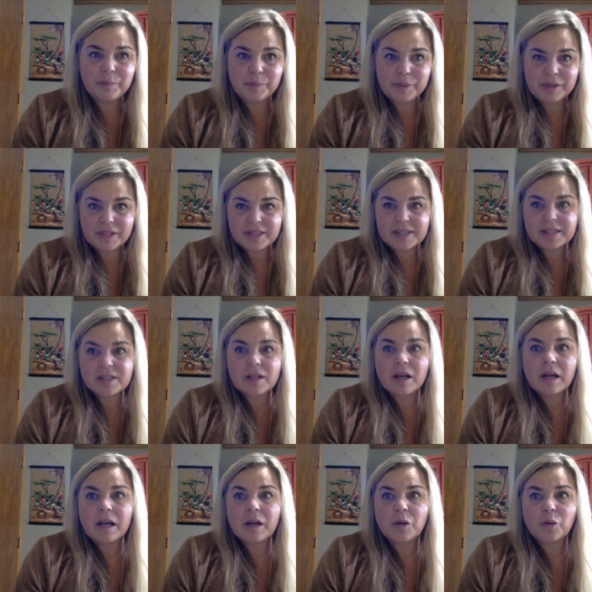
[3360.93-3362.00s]
this is
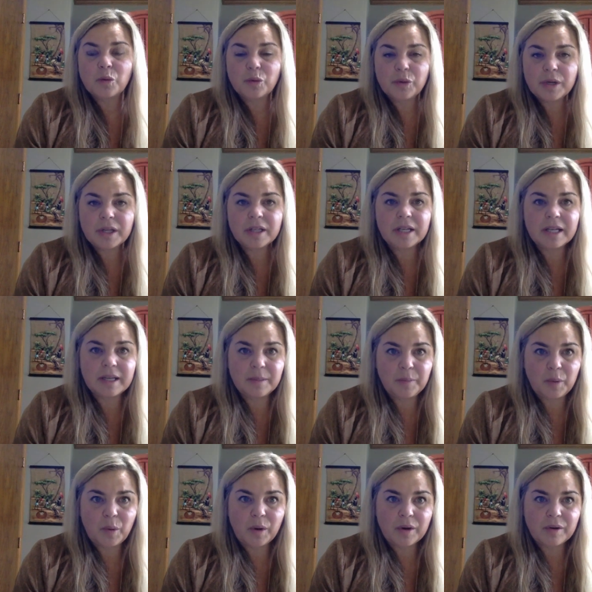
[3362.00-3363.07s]
really
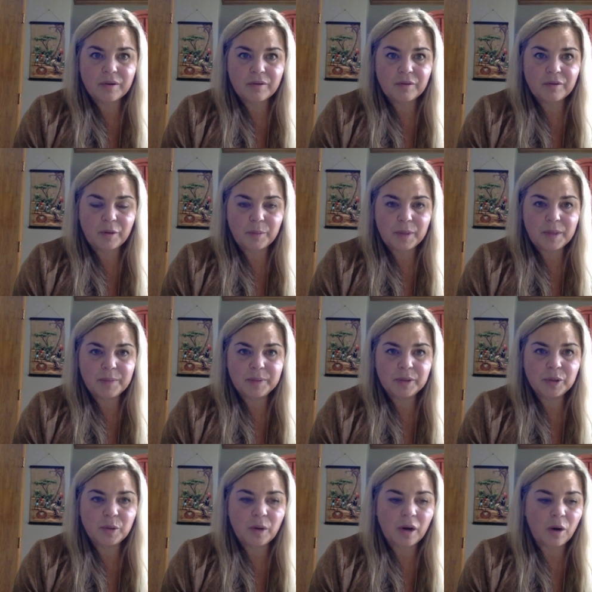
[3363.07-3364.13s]
important for
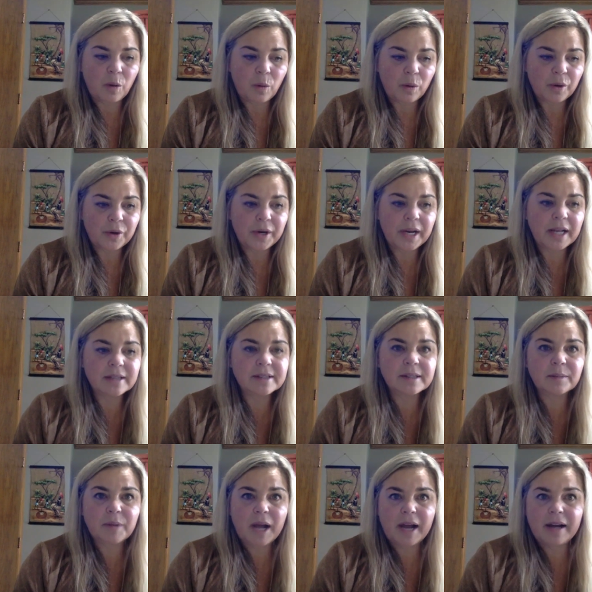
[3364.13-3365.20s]
people who are
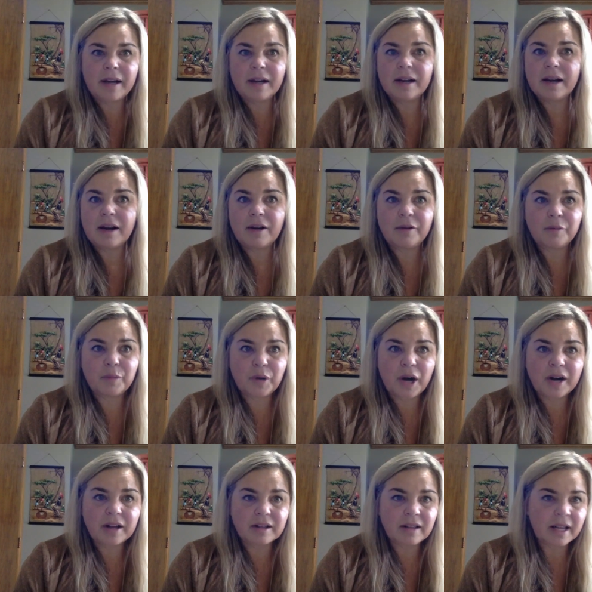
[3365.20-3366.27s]
ordering some kind of
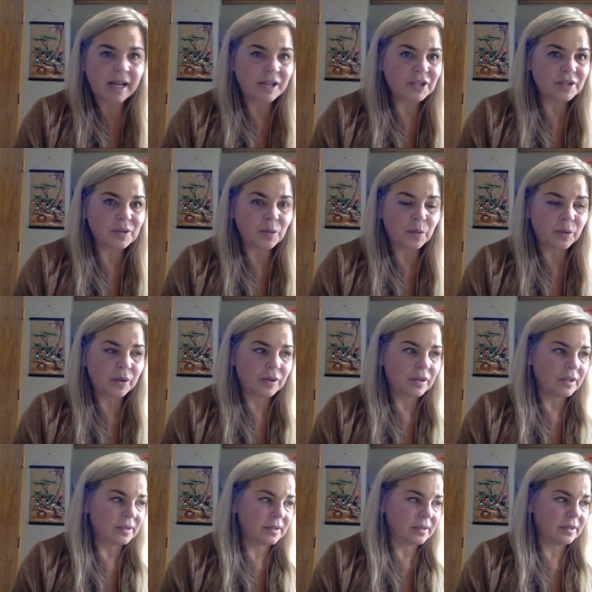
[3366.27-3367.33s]
product. Like I just
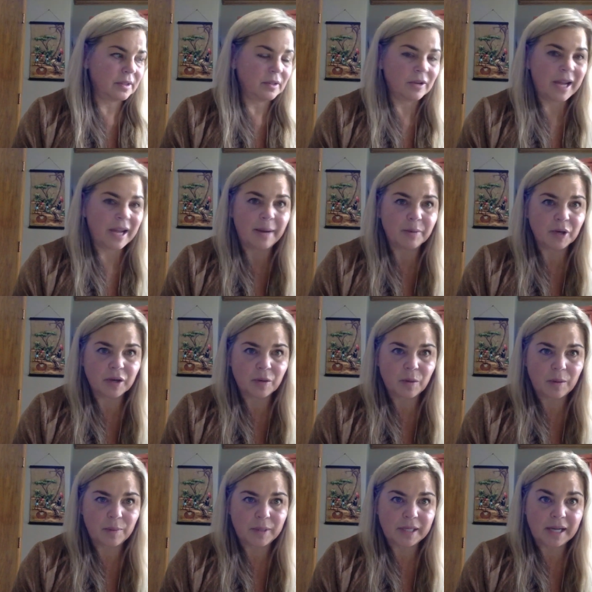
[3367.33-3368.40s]
ordered this, camera
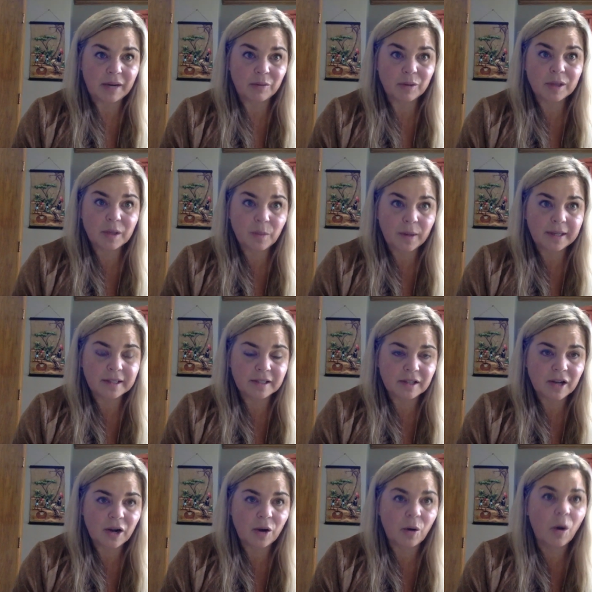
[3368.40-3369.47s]
equipment, and I really wanted to
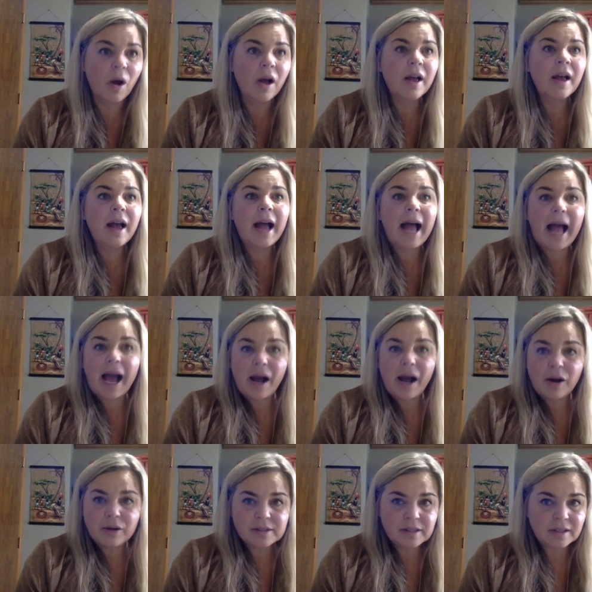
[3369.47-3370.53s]
know, how
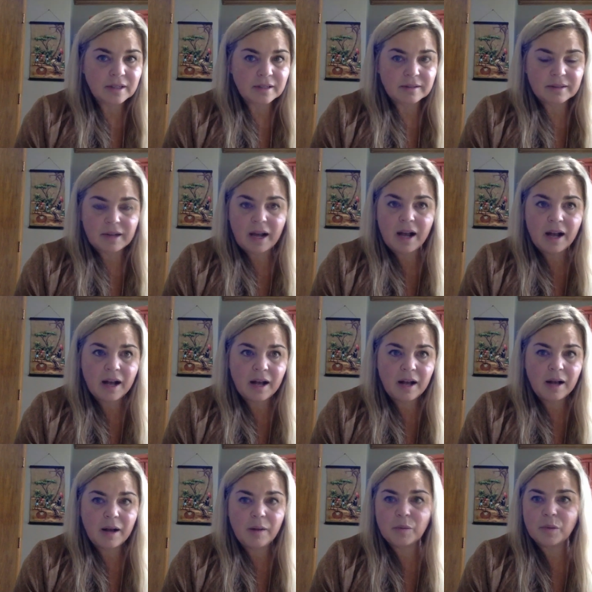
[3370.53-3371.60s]
does it
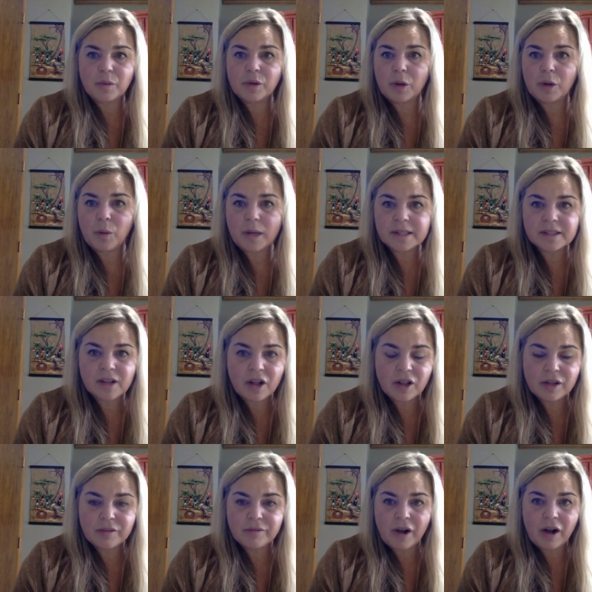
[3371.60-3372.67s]
come? What's all
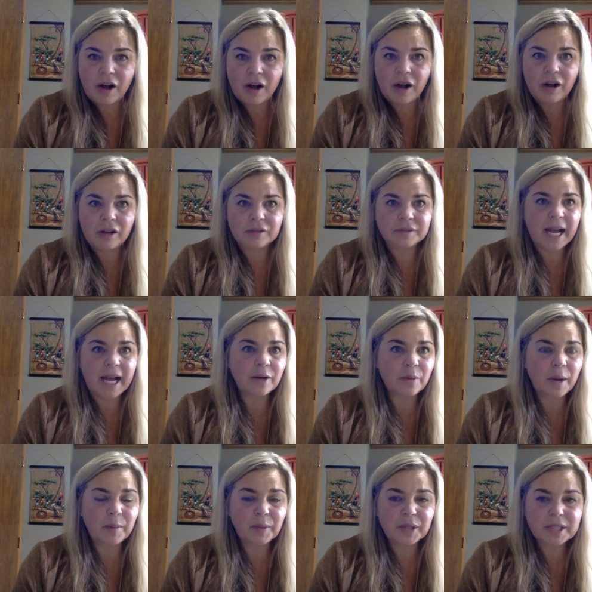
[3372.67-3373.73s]
involved? How do
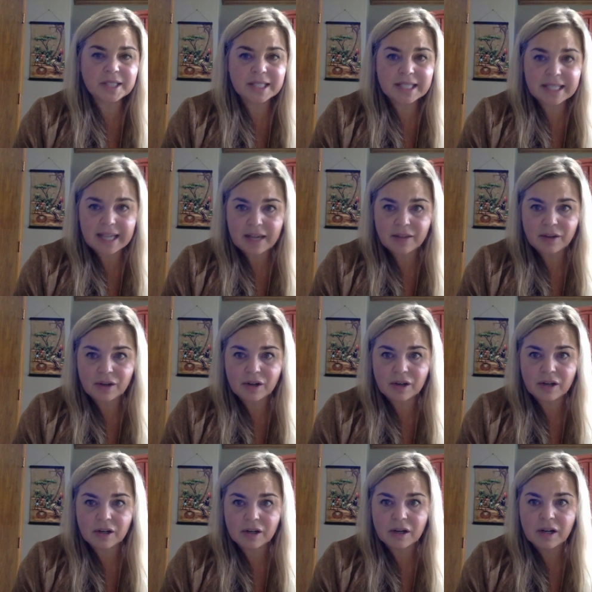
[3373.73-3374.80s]
I put it
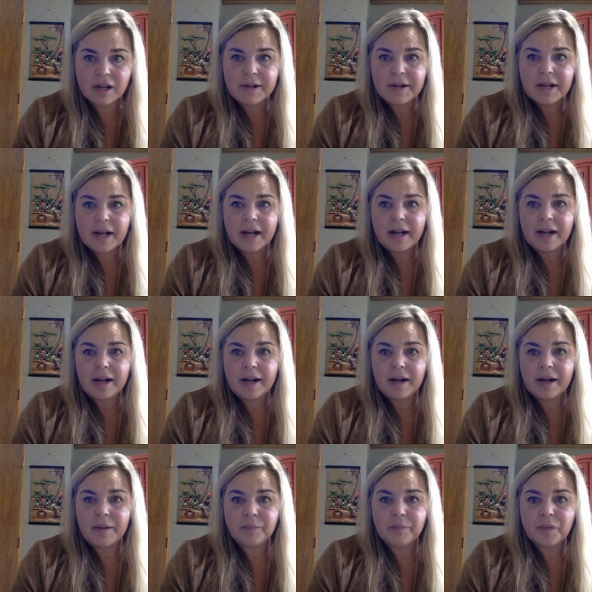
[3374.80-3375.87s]
together?
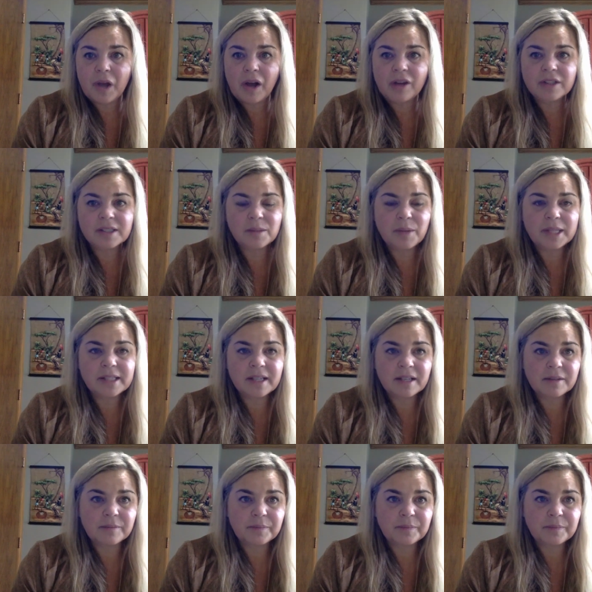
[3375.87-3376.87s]
All these amazing